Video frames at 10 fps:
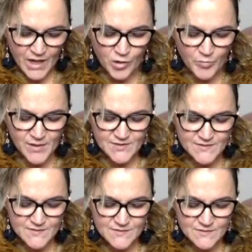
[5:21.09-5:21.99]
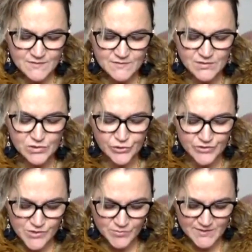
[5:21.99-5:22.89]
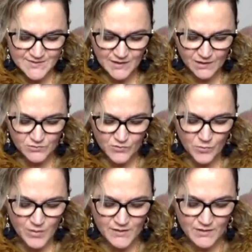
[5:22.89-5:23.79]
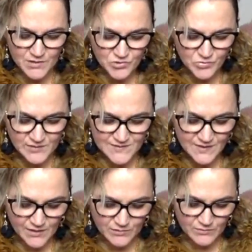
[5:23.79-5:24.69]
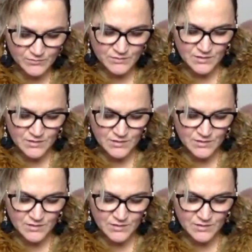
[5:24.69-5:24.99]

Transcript: Help us to learn to recycle the way that you recycle.